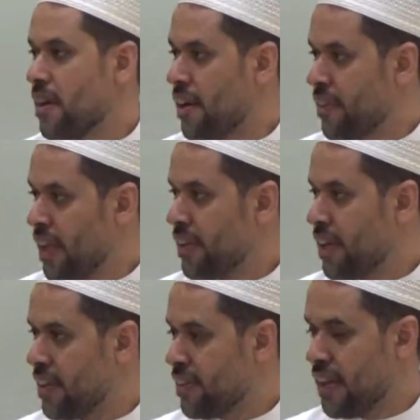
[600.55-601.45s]
and
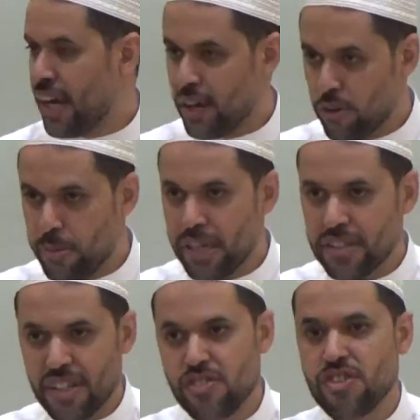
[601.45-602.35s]
Ahlul
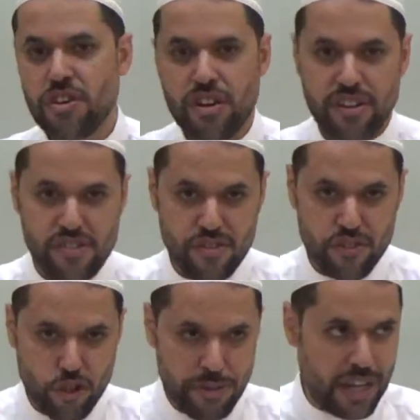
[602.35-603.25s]
Bayt, and so on and so on,
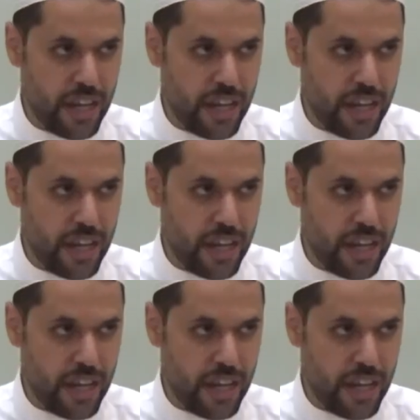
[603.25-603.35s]
so many